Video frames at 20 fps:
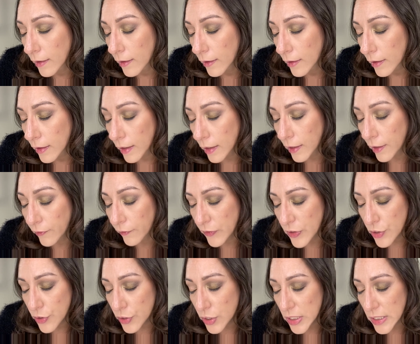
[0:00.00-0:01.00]
And if you're
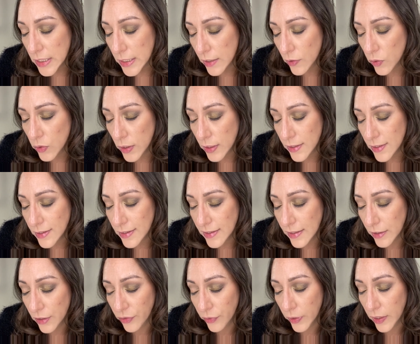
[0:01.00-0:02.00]
still
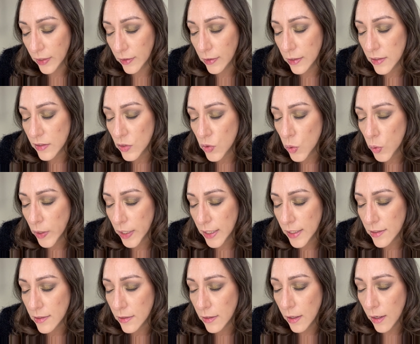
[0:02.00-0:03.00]
considering this
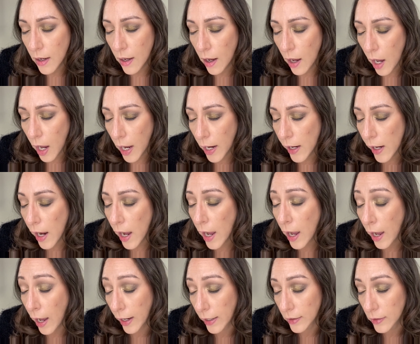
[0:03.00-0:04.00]
Quint, I
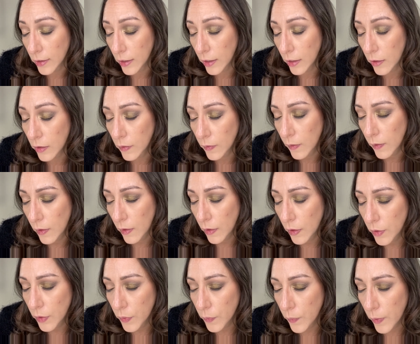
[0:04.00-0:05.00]
highly
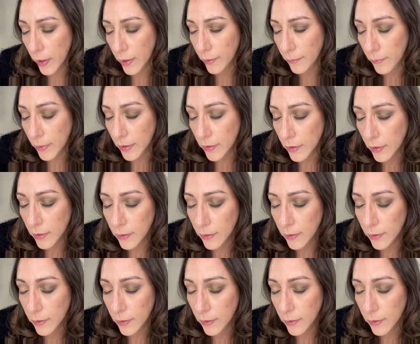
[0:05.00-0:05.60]
recommend it.